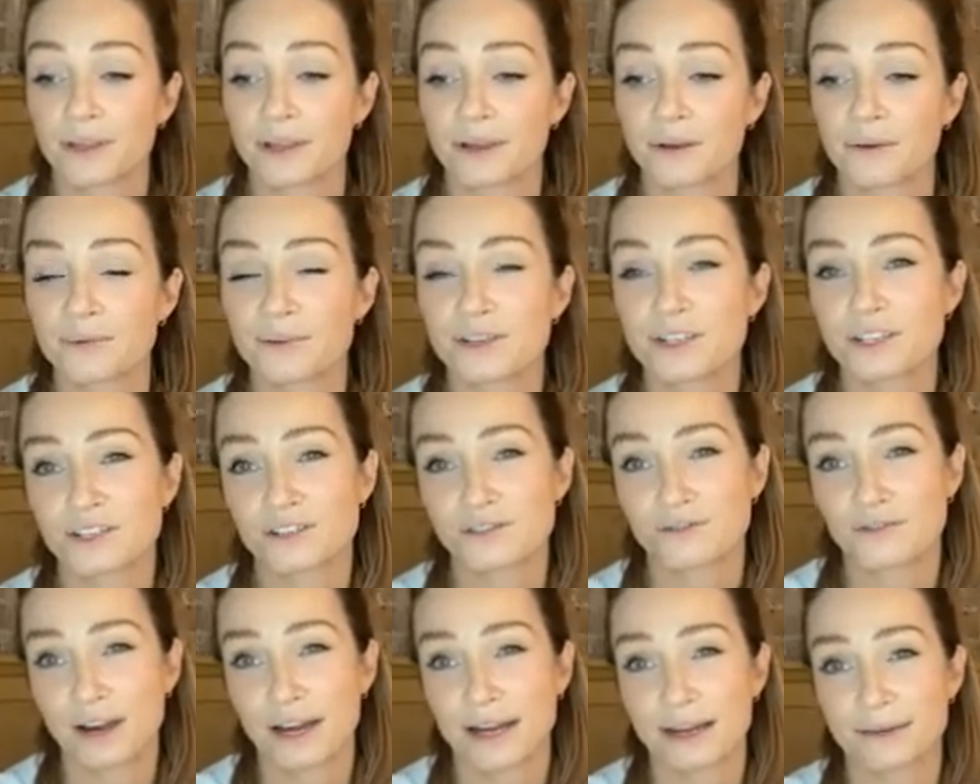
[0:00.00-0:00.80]
which is
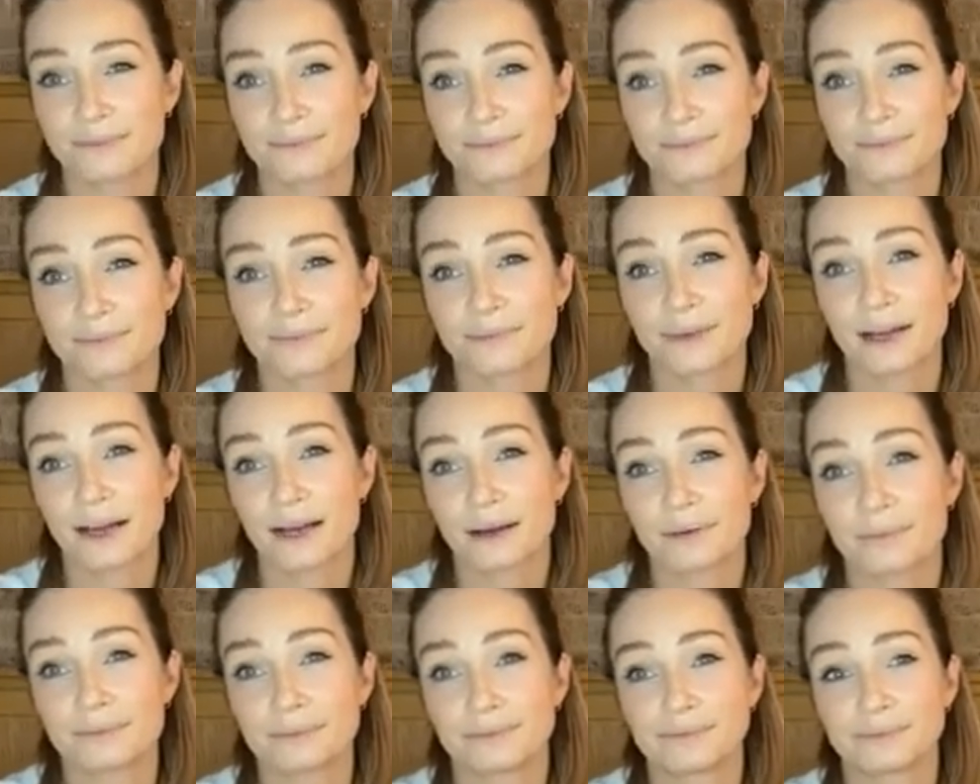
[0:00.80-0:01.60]
great.
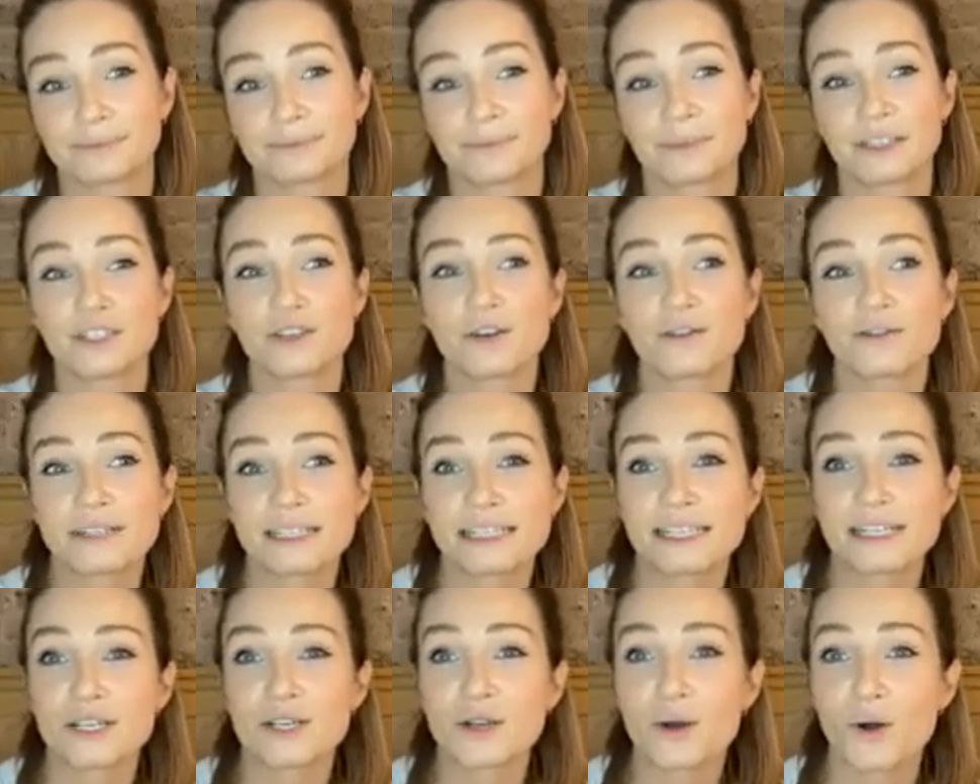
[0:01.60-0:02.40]
It's
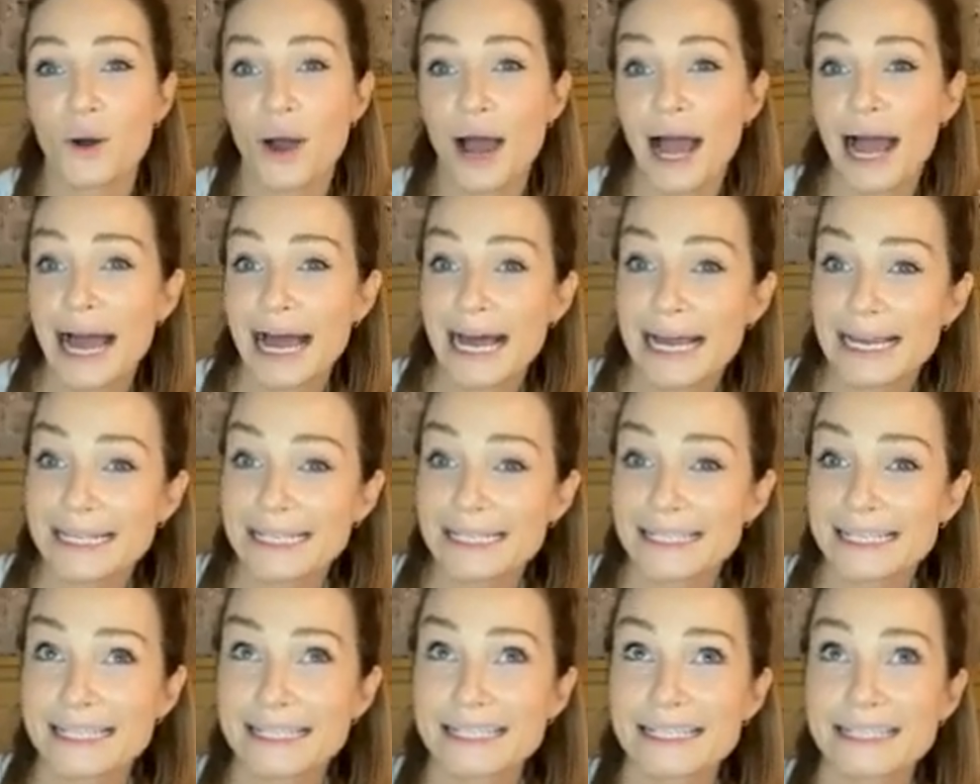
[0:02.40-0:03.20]
obviously not
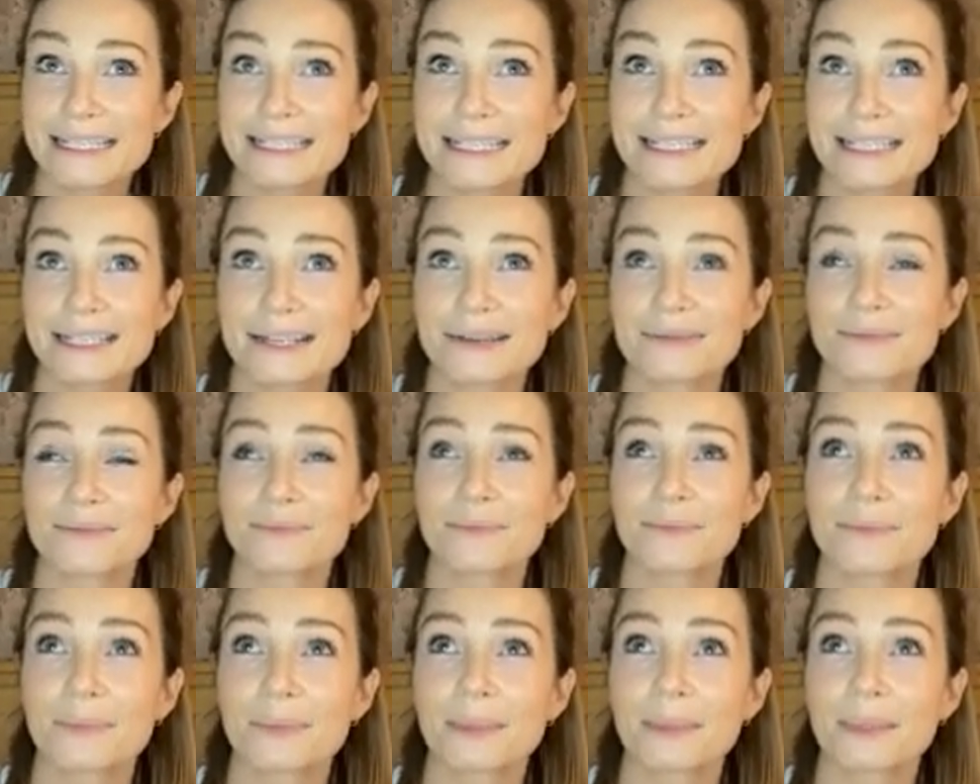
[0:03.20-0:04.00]
as
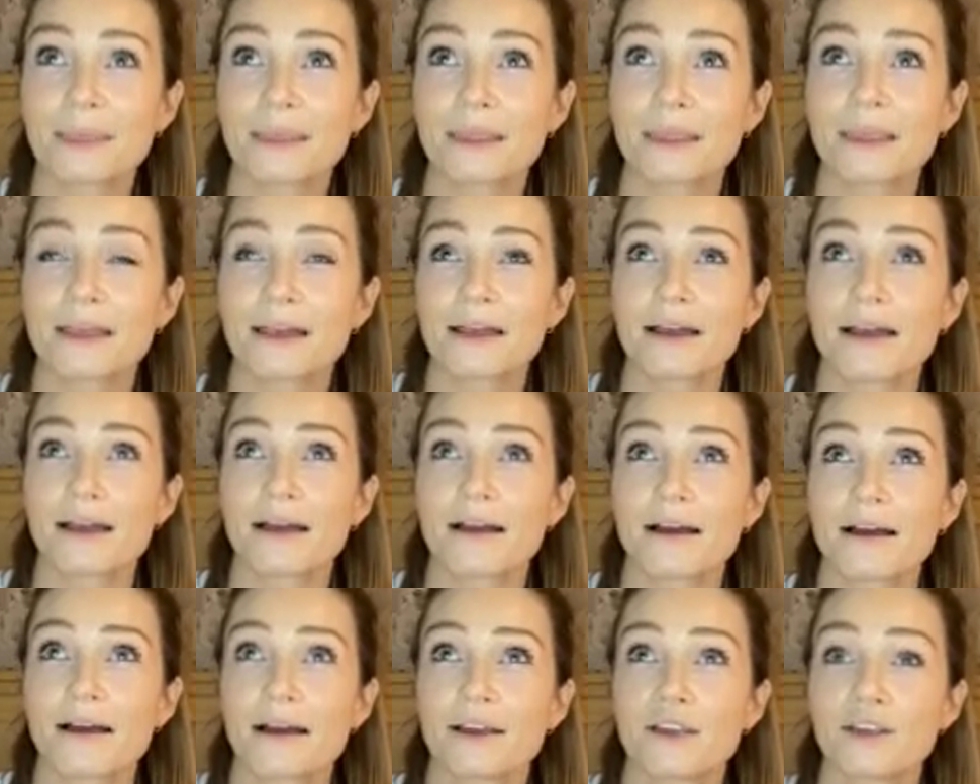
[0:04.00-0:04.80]

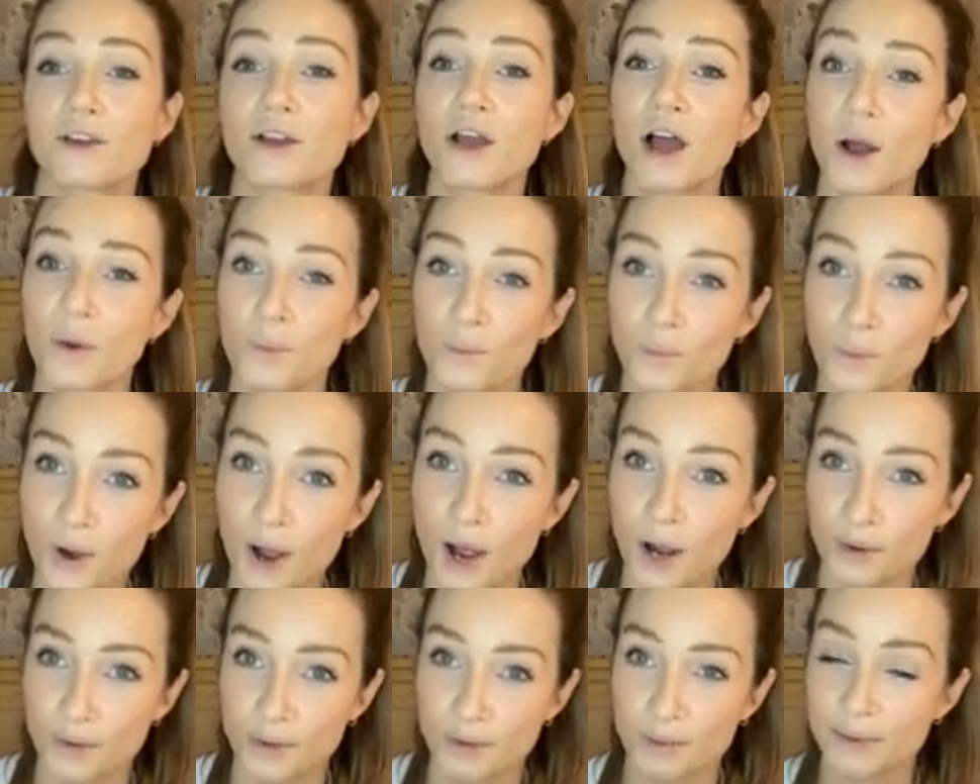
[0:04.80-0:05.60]
you can't
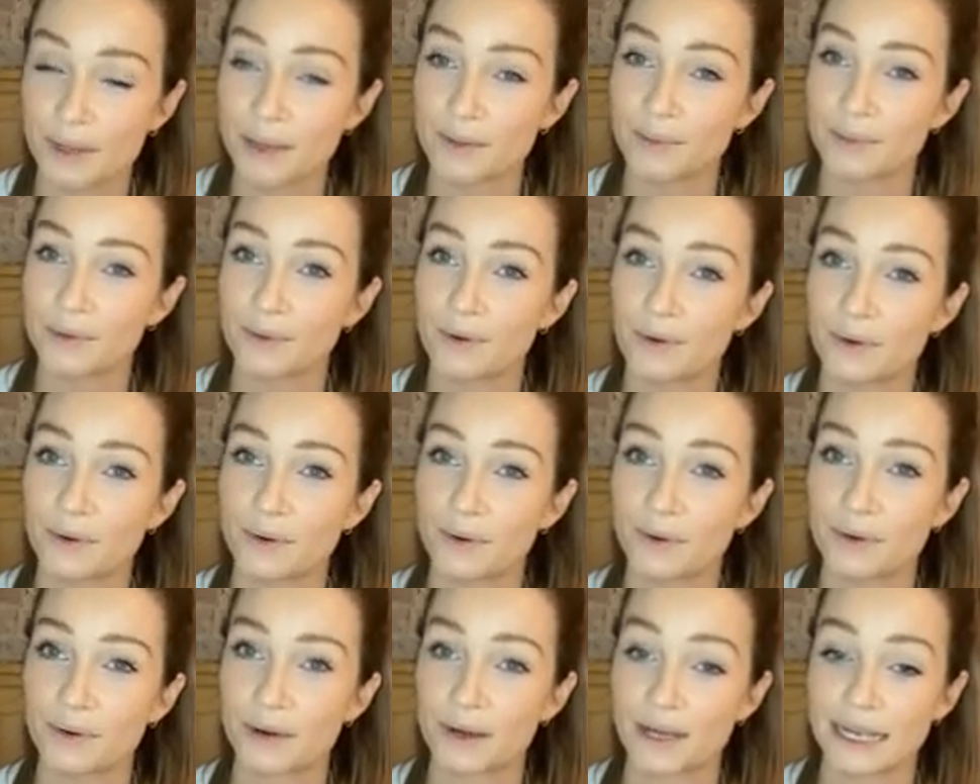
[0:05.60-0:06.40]
work with
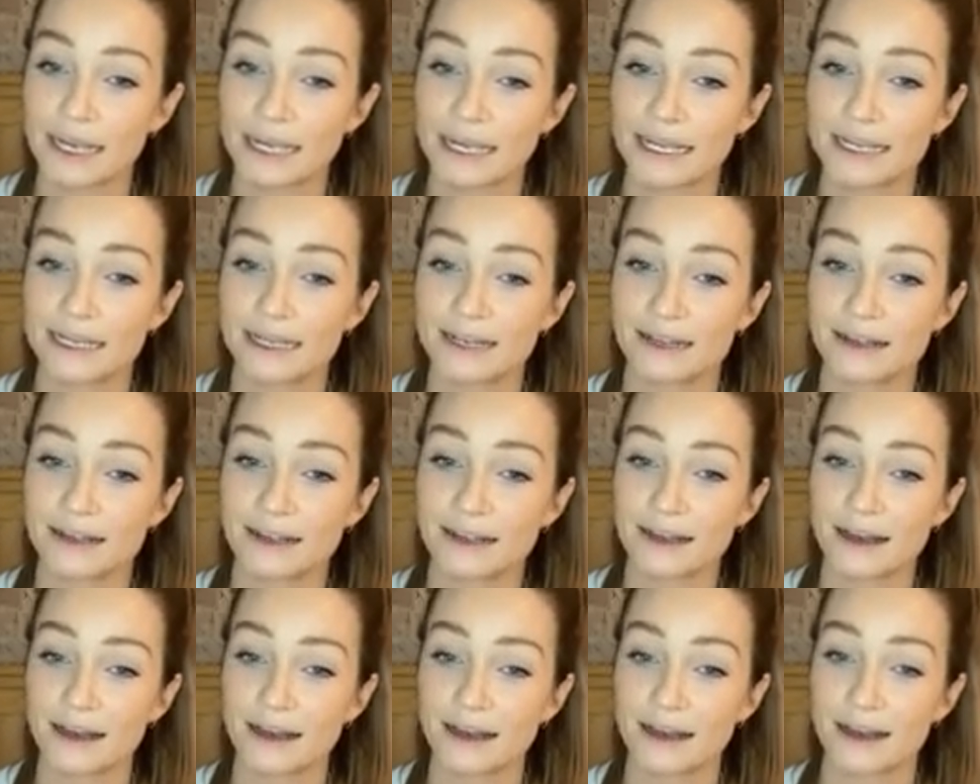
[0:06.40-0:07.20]
people
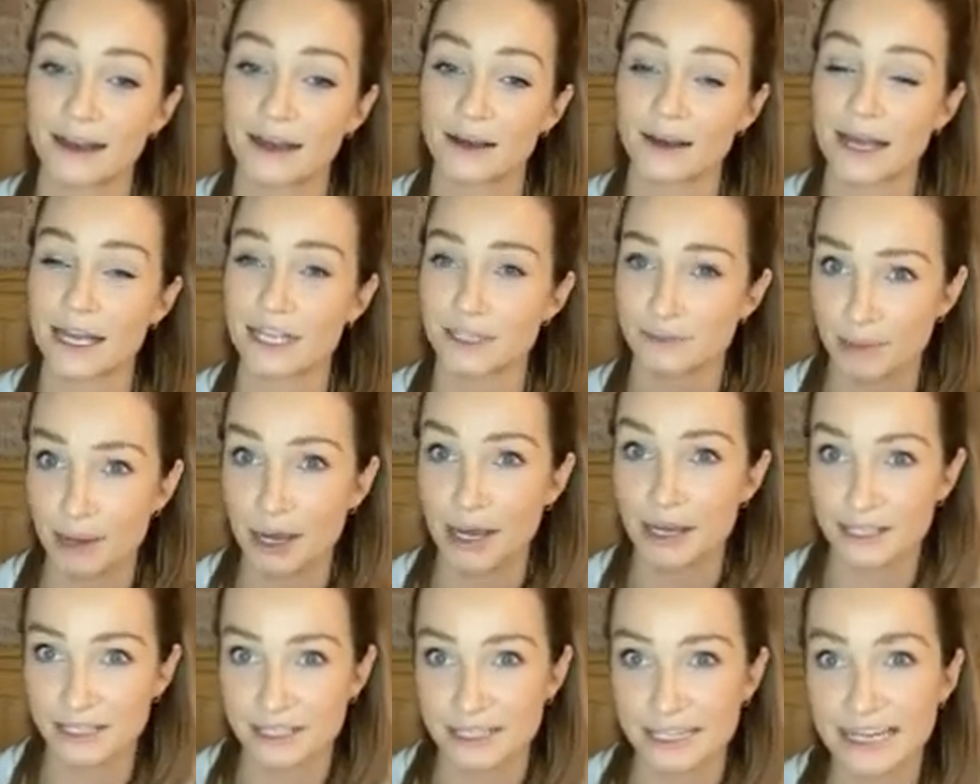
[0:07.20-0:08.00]
as
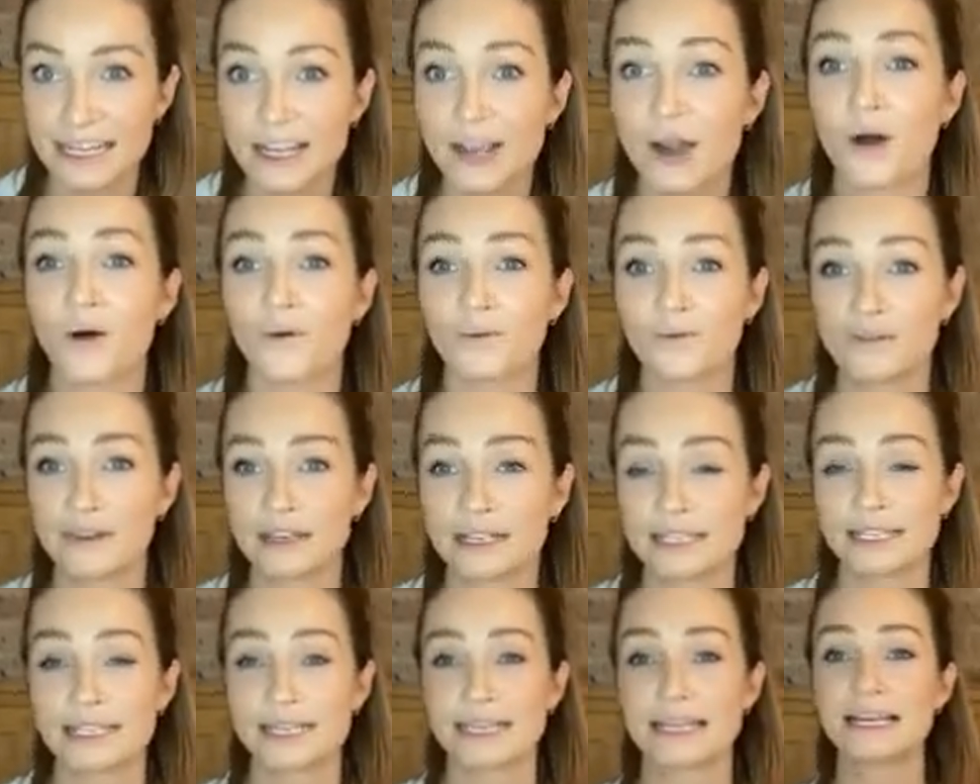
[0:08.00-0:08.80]
personally.
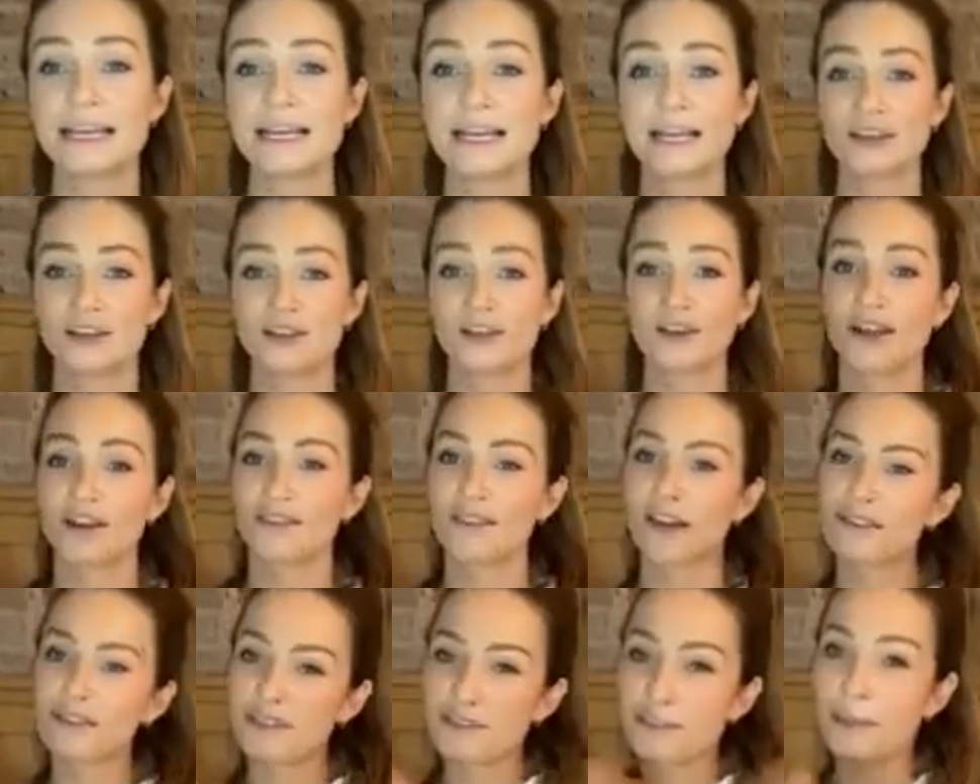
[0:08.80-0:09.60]
Obviously, you kind
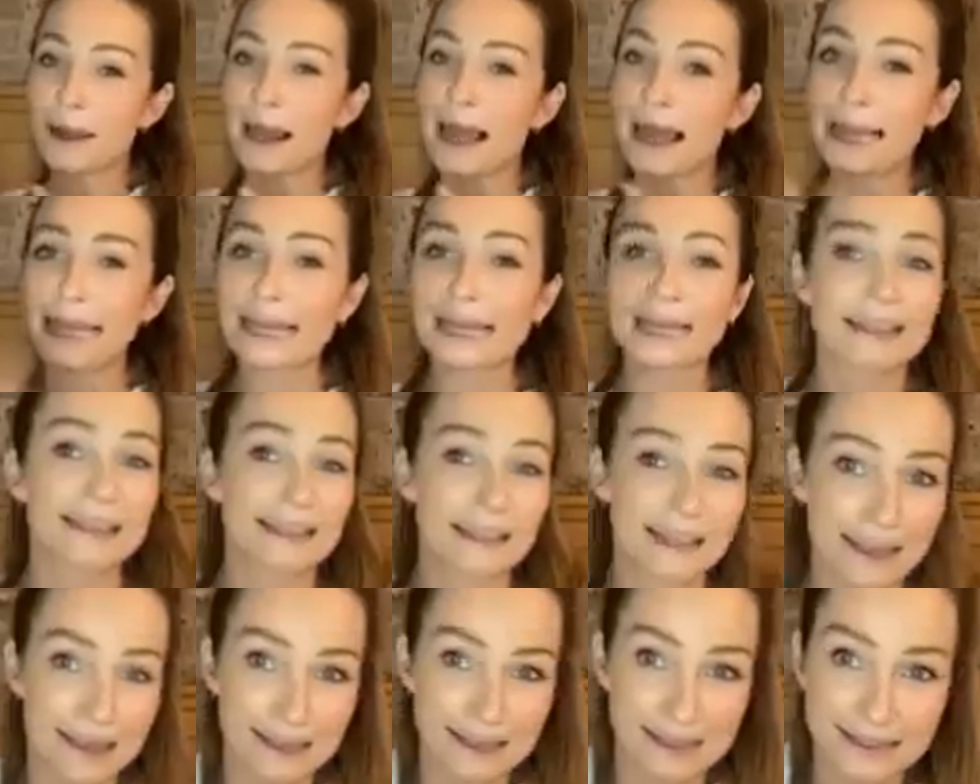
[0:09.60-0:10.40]
of have to blanket
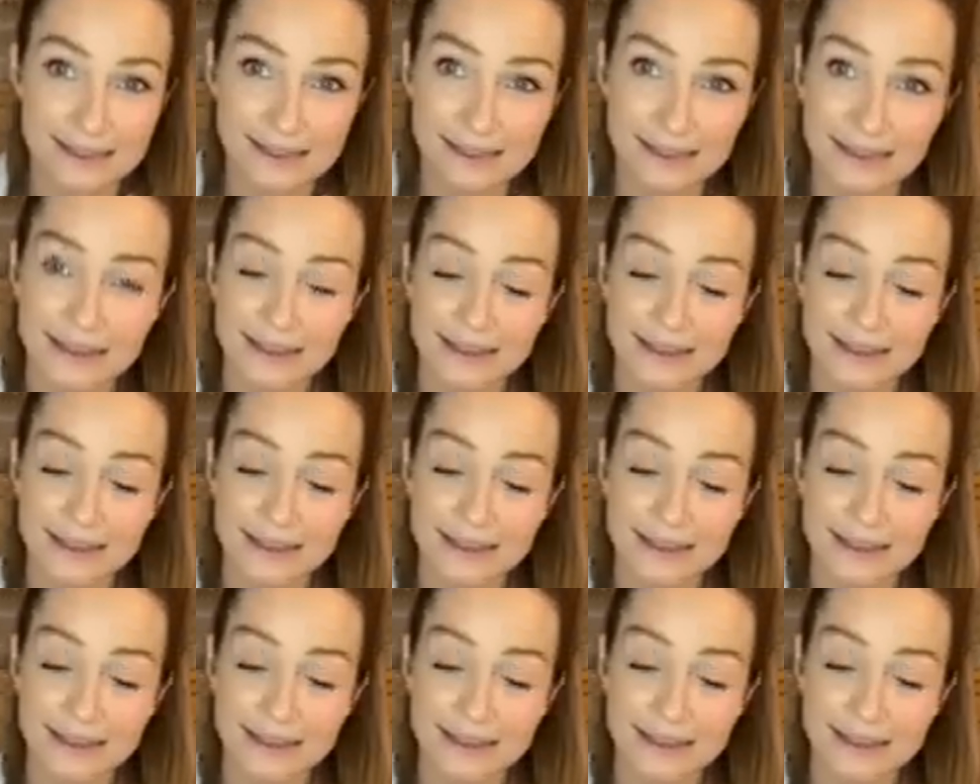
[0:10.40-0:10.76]
things,